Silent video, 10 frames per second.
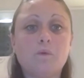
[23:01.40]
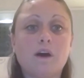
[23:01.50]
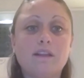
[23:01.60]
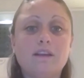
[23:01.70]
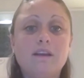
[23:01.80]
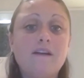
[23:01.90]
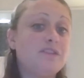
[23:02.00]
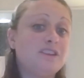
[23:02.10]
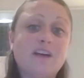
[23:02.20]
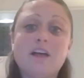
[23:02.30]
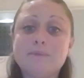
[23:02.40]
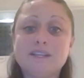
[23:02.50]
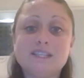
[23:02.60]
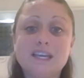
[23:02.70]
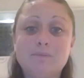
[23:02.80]
what the
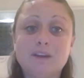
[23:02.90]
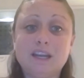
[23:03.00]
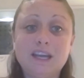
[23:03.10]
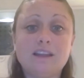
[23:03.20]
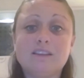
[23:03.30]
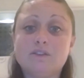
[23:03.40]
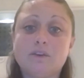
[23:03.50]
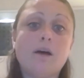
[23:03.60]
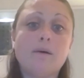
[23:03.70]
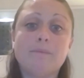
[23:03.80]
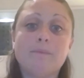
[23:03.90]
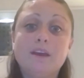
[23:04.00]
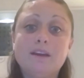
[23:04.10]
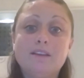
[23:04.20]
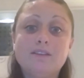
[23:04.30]
development team needs from
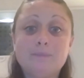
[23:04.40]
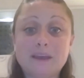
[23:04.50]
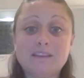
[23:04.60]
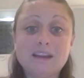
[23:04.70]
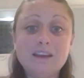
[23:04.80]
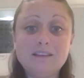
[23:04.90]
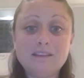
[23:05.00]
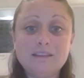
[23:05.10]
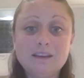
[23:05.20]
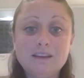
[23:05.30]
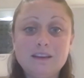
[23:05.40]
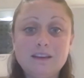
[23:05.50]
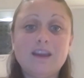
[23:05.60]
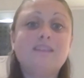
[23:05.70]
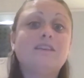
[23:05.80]
the business
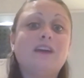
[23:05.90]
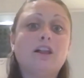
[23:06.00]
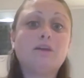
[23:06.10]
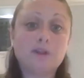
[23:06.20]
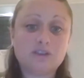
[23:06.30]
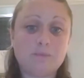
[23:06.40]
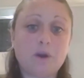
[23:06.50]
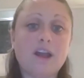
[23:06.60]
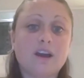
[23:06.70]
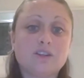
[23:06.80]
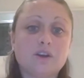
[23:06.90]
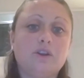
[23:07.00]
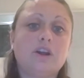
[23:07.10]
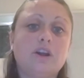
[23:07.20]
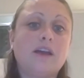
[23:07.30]
is available to the product
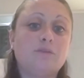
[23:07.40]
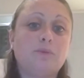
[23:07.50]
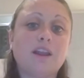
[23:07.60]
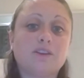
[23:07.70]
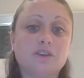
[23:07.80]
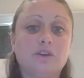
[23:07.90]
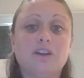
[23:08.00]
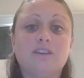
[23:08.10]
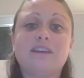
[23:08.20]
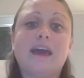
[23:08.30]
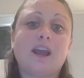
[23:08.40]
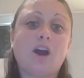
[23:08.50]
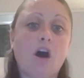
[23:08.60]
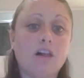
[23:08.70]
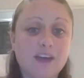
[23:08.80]
owner, and the product owner is
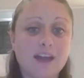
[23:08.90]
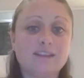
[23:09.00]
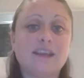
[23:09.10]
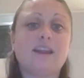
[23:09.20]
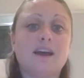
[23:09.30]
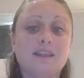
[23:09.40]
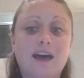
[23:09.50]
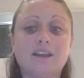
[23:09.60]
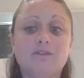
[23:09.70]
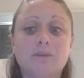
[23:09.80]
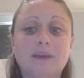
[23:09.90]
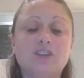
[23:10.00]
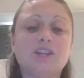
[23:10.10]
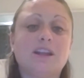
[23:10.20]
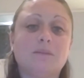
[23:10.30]
getting all of that data and that
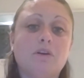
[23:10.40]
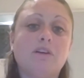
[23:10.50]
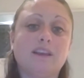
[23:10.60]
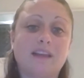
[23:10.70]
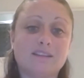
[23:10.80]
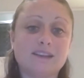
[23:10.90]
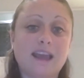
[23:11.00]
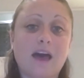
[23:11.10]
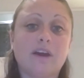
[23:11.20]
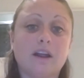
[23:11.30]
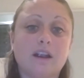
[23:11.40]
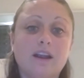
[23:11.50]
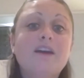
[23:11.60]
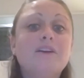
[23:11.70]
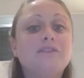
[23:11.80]
information and pulling that together
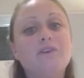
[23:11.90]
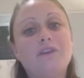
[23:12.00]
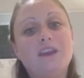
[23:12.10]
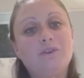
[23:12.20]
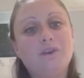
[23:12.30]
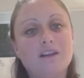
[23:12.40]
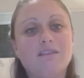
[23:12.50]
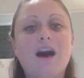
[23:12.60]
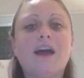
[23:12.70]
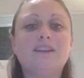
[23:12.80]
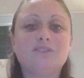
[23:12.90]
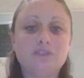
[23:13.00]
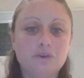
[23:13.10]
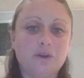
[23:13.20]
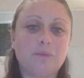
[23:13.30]
so that you can align
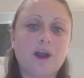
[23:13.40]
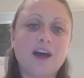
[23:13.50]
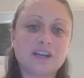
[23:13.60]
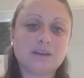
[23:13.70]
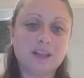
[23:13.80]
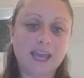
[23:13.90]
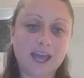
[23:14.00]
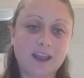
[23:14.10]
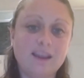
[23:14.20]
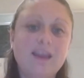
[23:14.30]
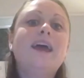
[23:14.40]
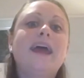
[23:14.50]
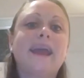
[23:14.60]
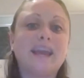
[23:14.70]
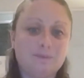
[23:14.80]
to your project plan
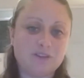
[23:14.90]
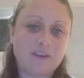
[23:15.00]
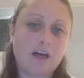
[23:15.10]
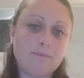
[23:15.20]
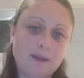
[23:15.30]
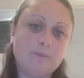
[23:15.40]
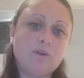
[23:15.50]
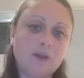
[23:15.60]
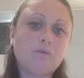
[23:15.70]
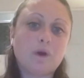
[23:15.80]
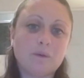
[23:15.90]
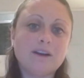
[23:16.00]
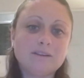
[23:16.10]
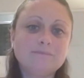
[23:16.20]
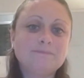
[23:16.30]
and keep development moving forward.